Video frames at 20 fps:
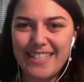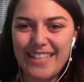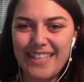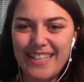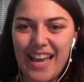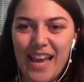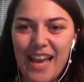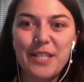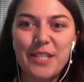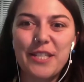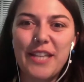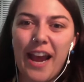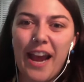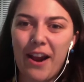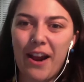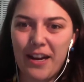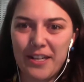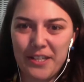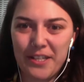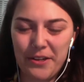each
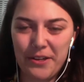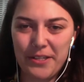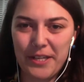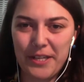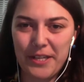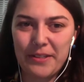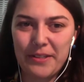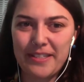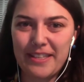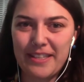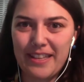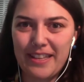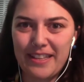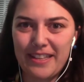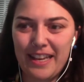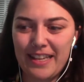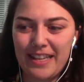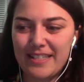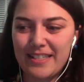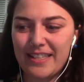character who tells
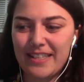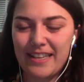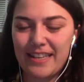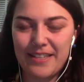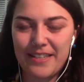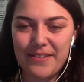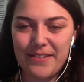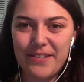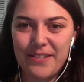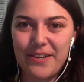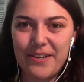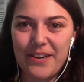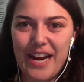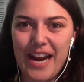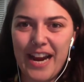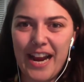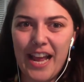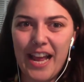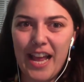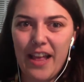each successive
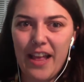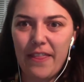story,